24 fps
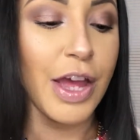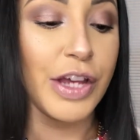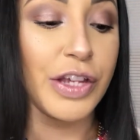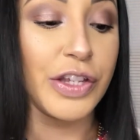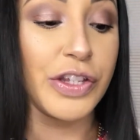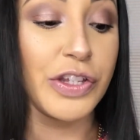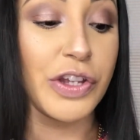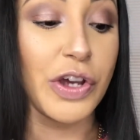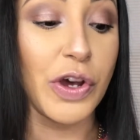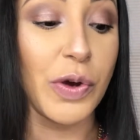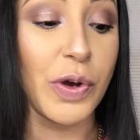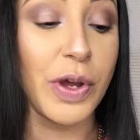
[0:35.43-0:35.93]

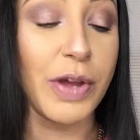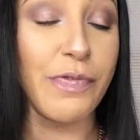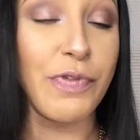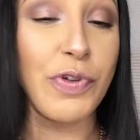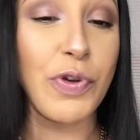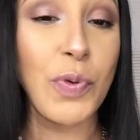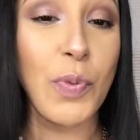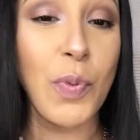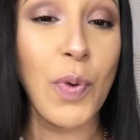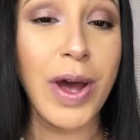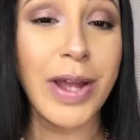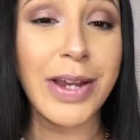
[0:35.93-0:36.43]
So if
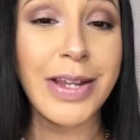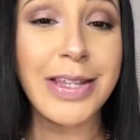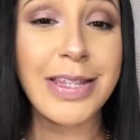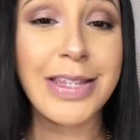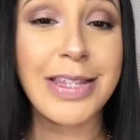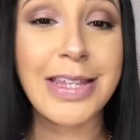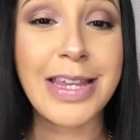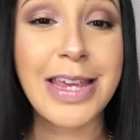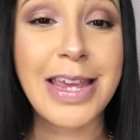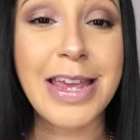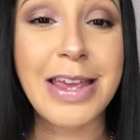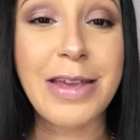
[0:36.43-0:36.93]
you want to
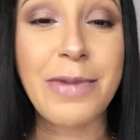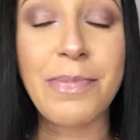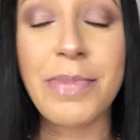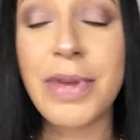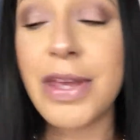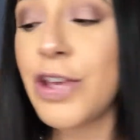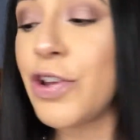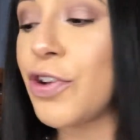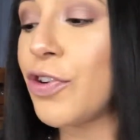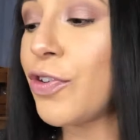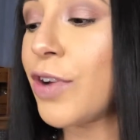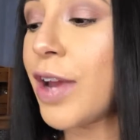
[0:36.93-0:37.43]
see
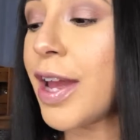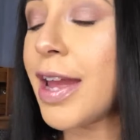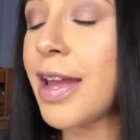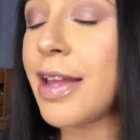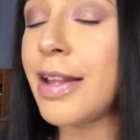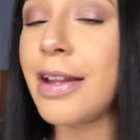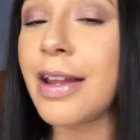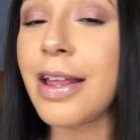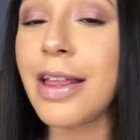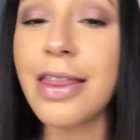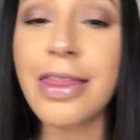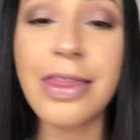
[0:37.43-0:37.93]
me
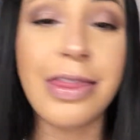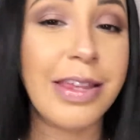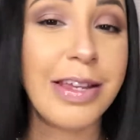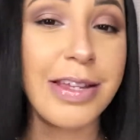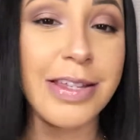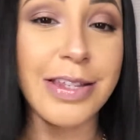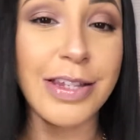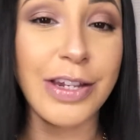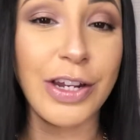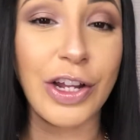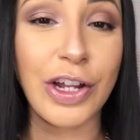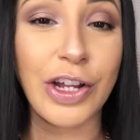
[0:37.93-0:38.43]
create
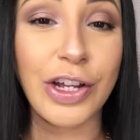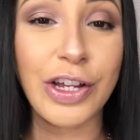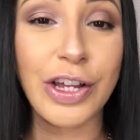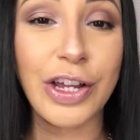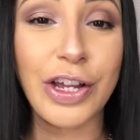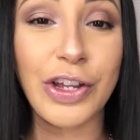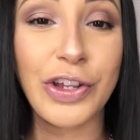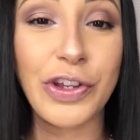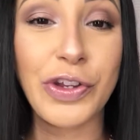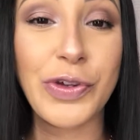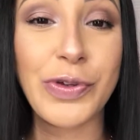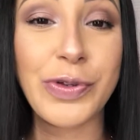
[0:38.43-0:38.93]
this look
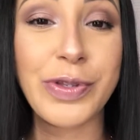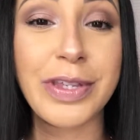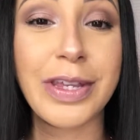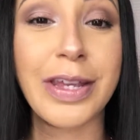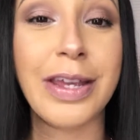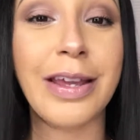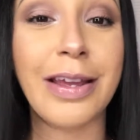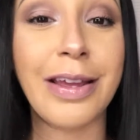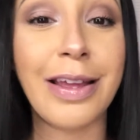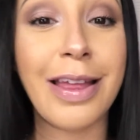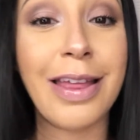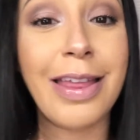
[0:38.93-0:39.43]

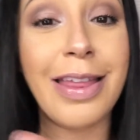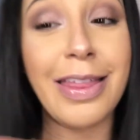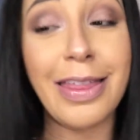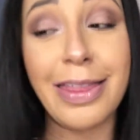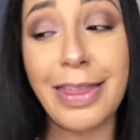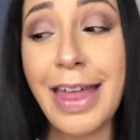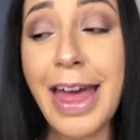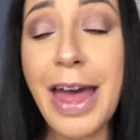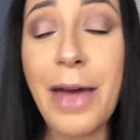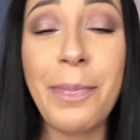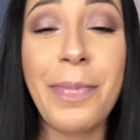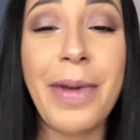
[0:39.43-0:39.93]
using
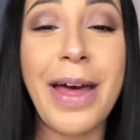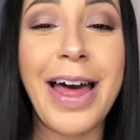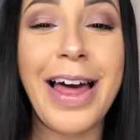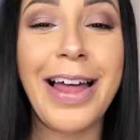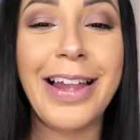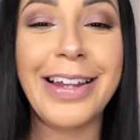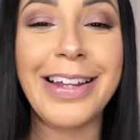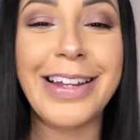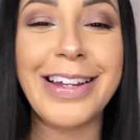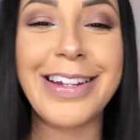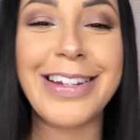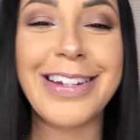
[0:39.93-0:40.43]
that
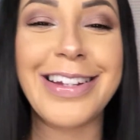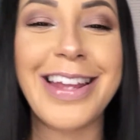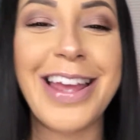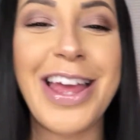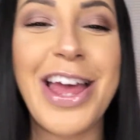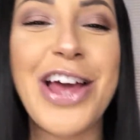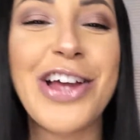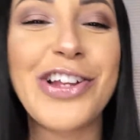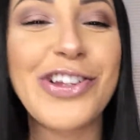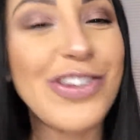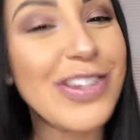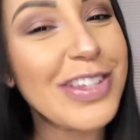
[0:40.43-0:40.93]
palette,
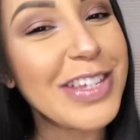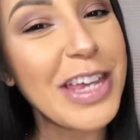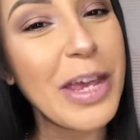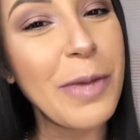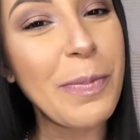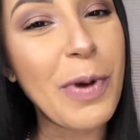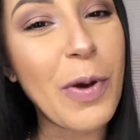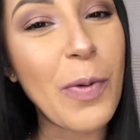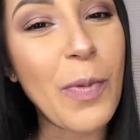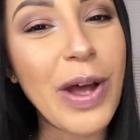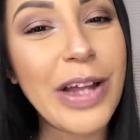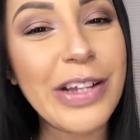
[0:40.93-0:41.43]
just
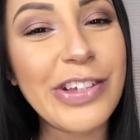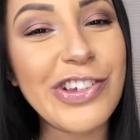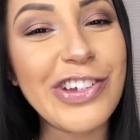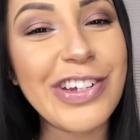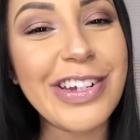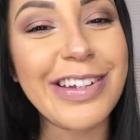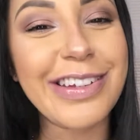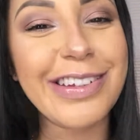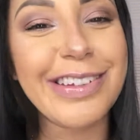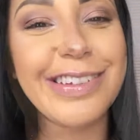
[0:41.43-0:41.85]
keep on watching.